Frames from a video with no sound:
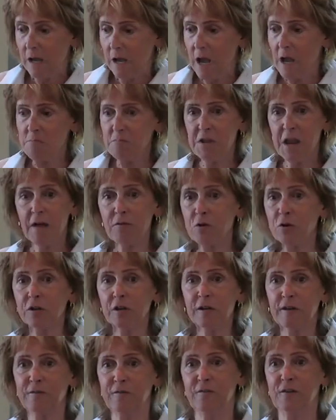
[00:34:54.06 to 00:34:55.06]
I'm never
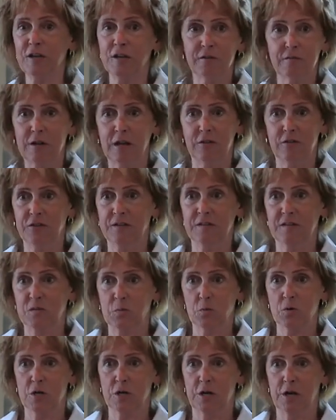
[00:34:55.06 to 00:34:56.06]
going to figure out this
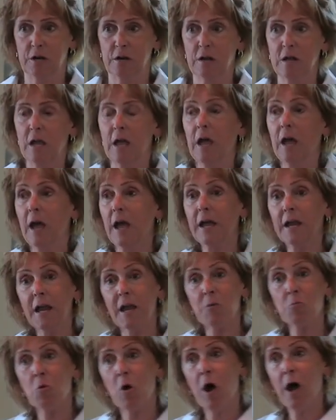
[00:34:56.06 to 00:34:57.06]
word." And
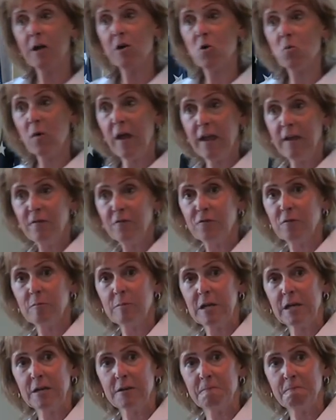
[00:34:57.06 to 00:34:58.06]
I walk away from
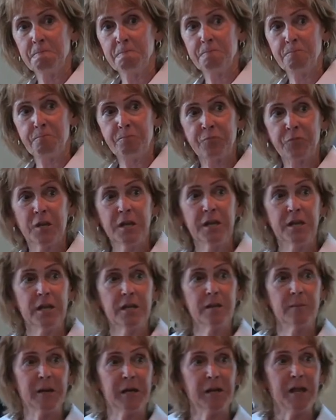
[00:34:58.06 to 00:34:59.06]
it.
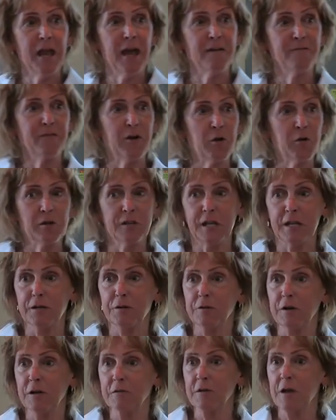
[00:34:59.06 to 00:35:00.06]
And about a half hour
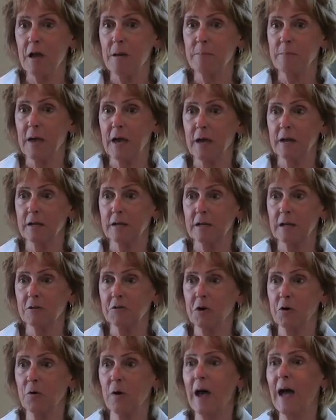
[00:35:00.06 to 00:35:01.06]
later, I'll come back and I'll
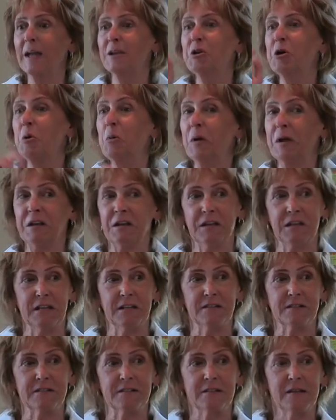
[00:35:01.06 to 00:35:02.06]
go, "I know what it
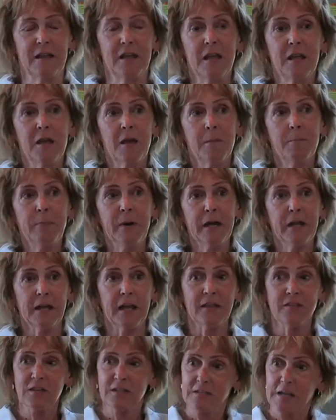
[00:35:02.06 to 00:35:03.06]
is." But
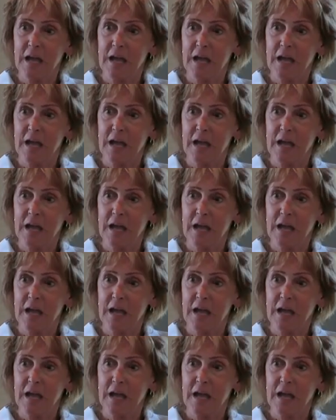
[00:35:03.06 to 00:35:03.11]
at the